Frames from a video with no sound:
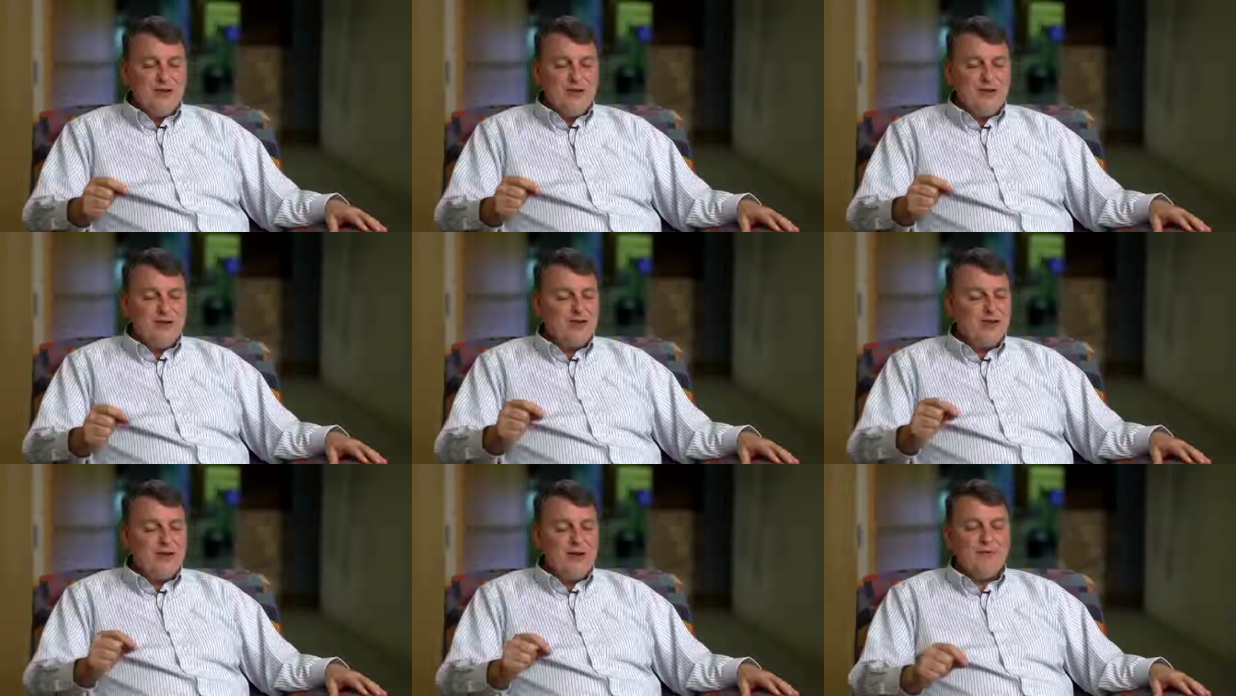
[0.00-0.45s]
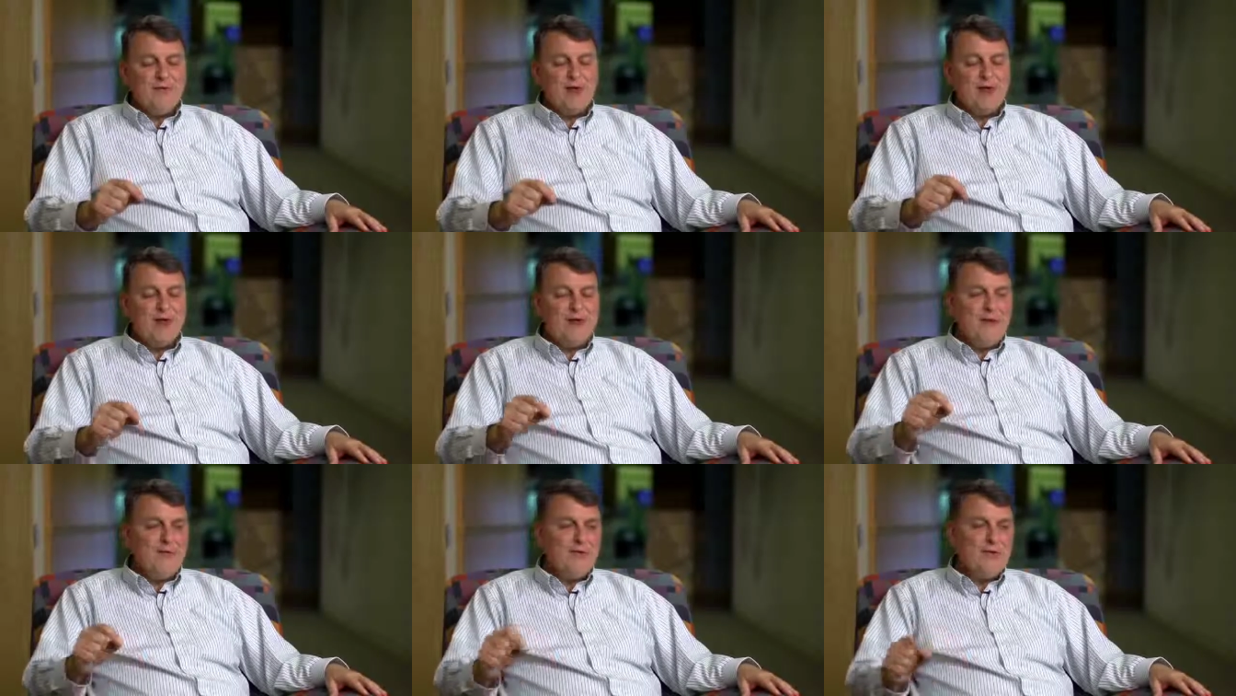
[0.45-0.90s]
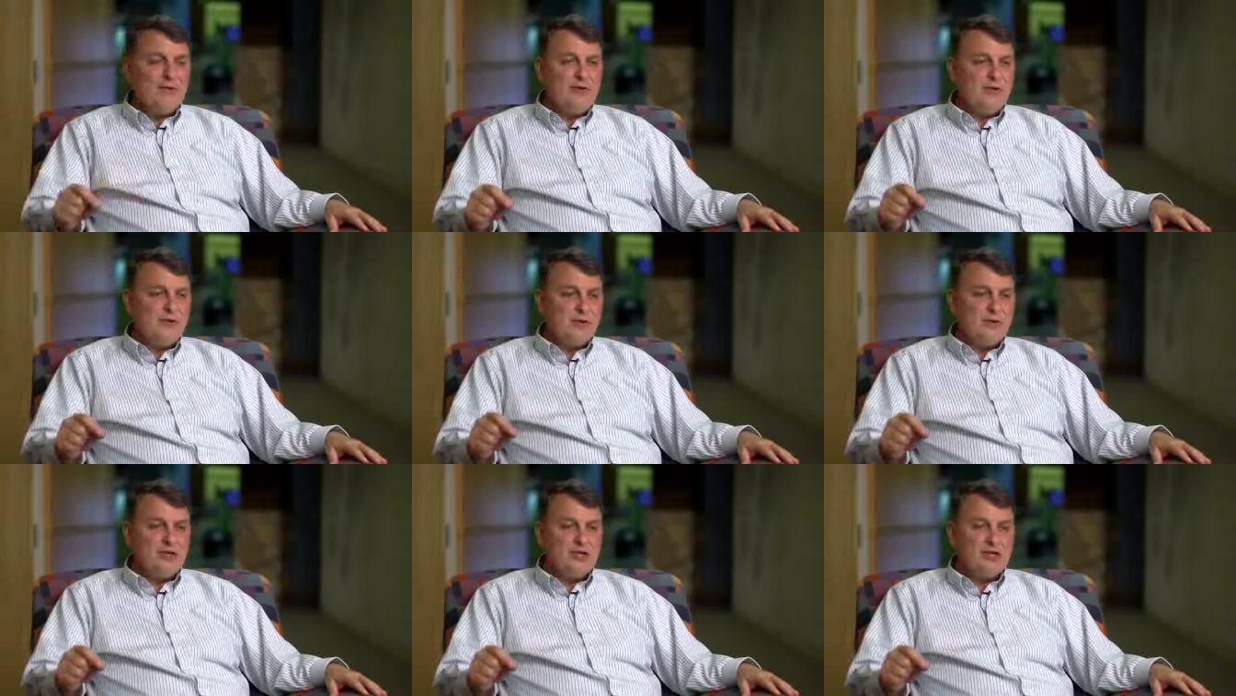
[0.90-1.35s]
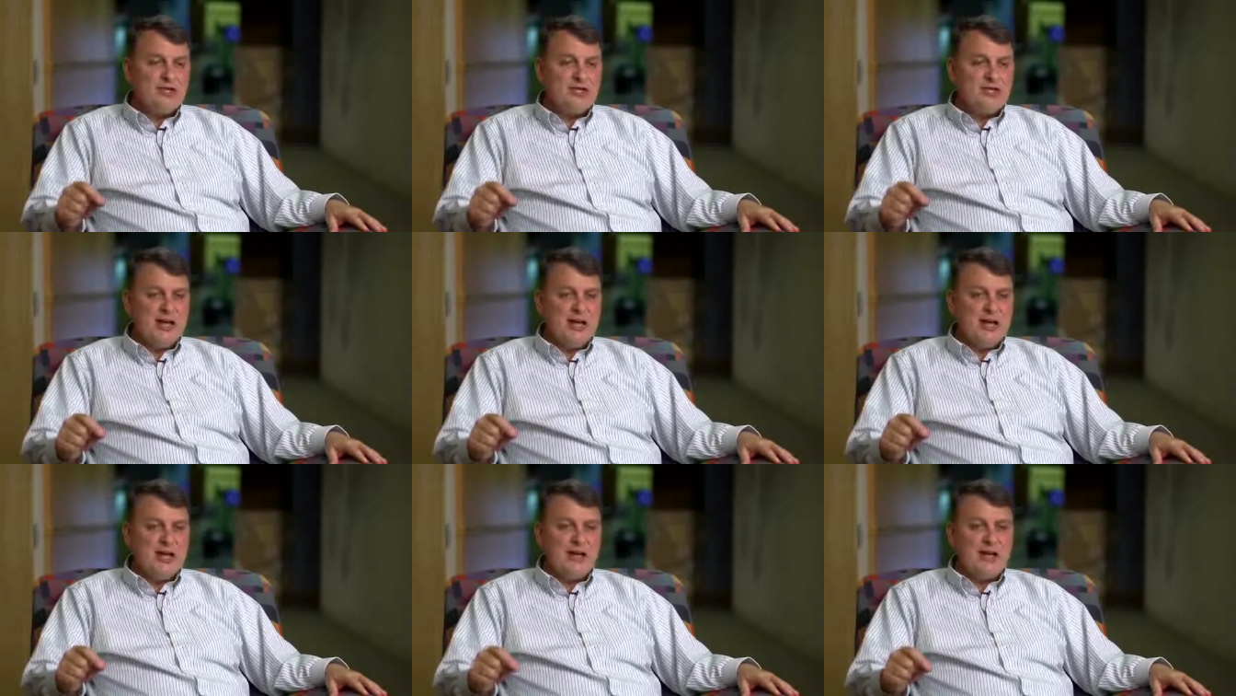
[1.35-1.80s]
You should never give to Mercy's
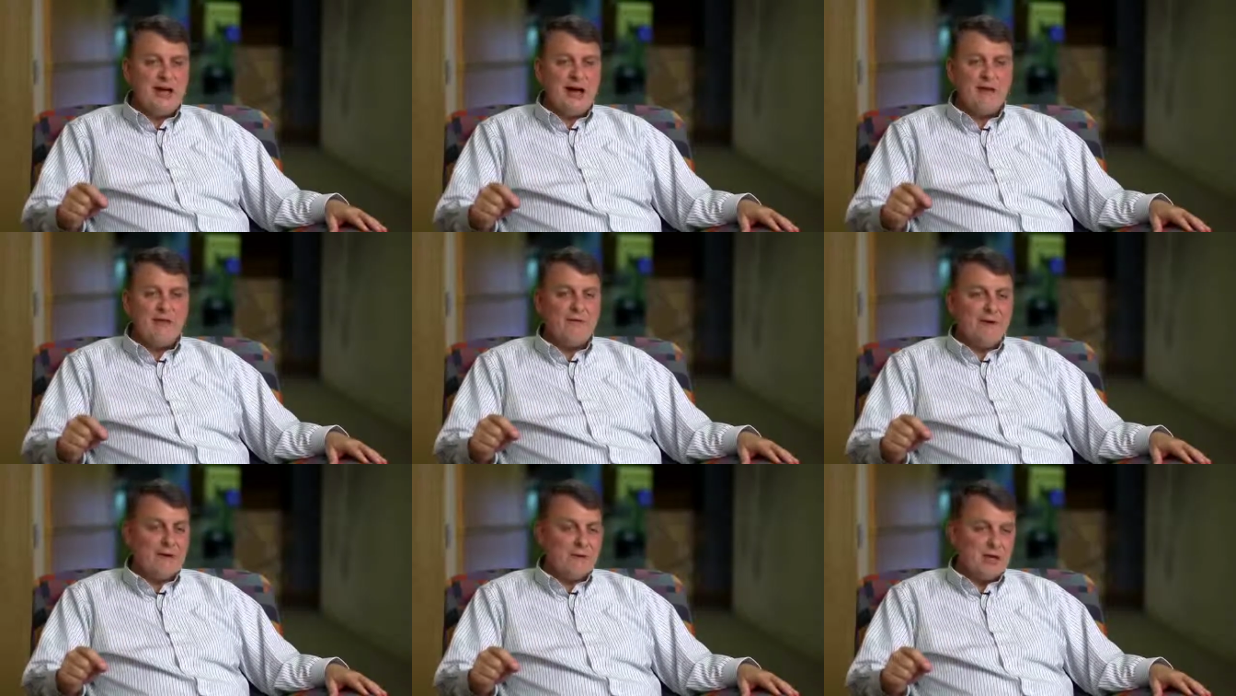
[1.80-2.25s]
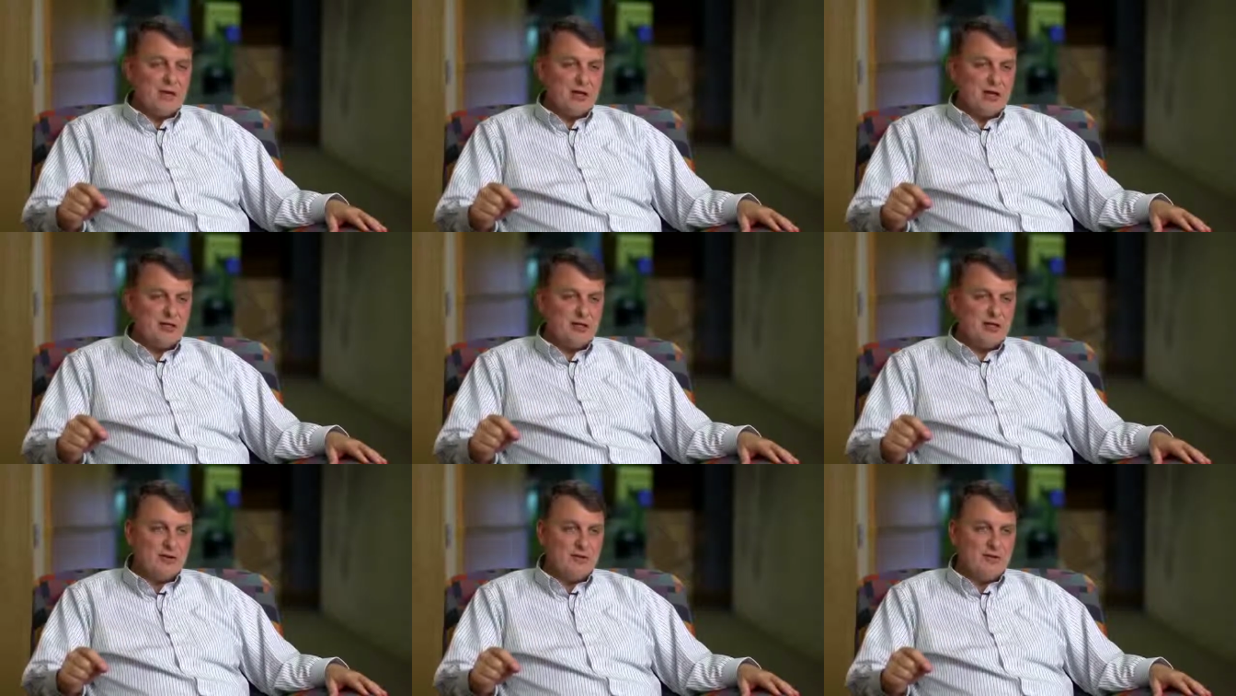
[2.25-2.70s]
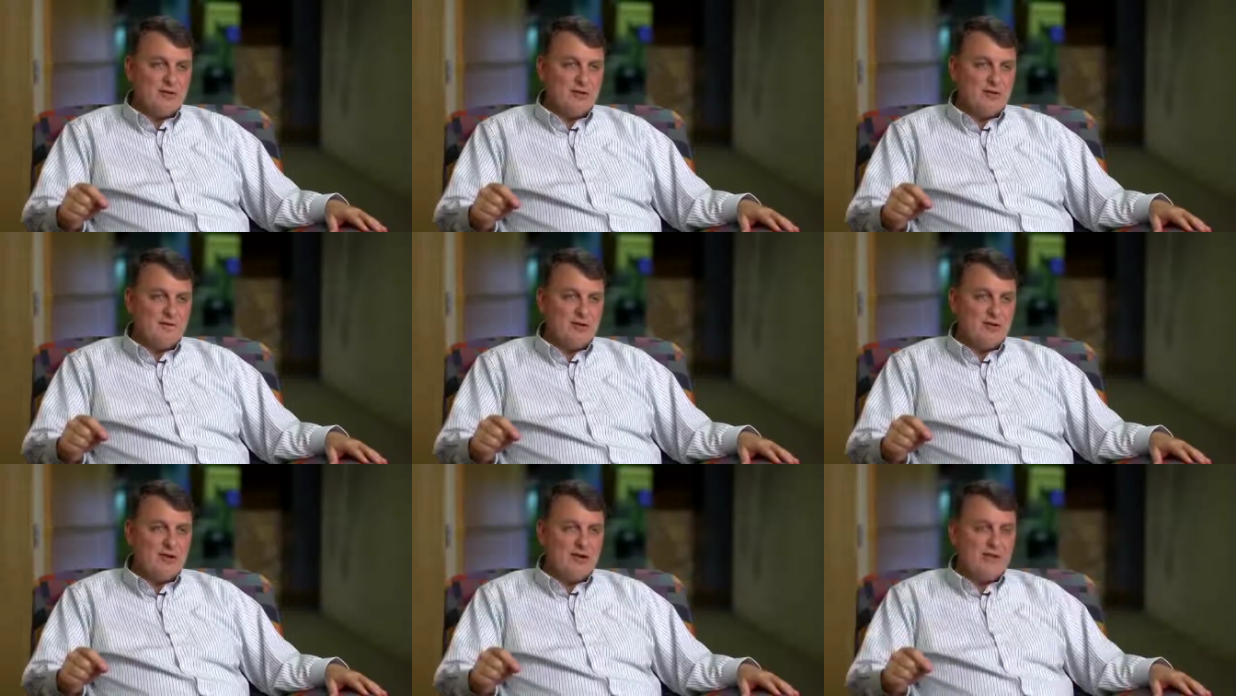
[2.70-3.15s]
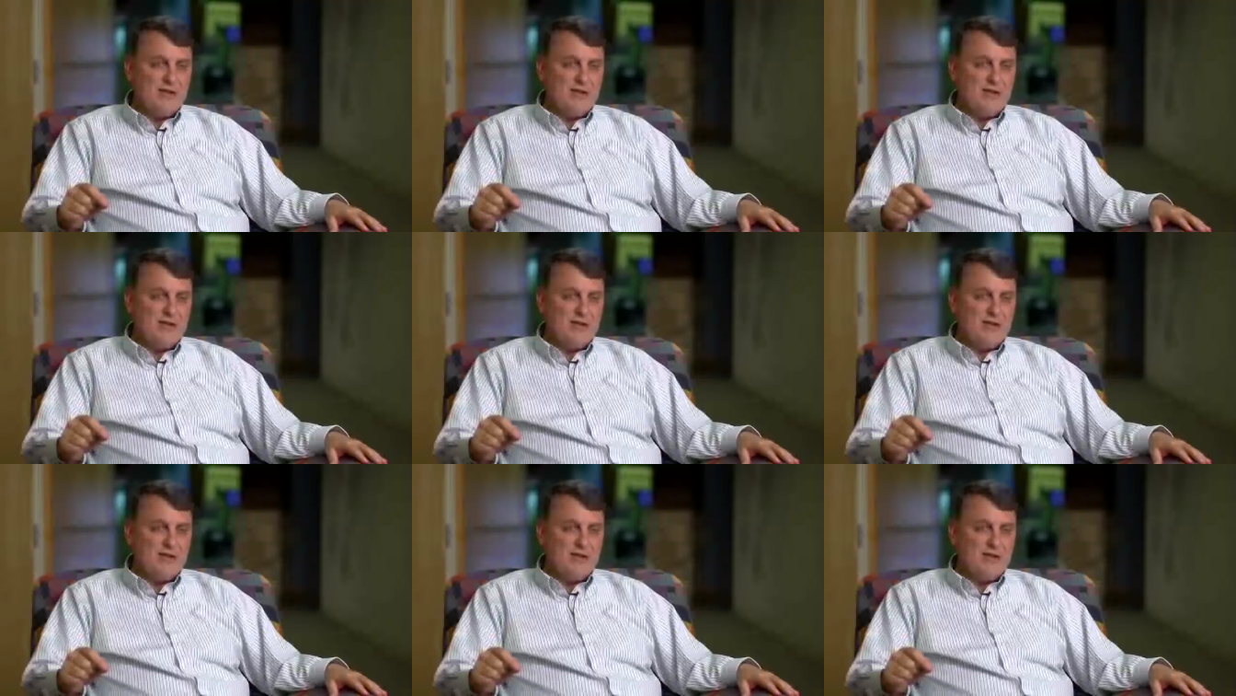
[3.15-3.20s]
Gate out of obligation, but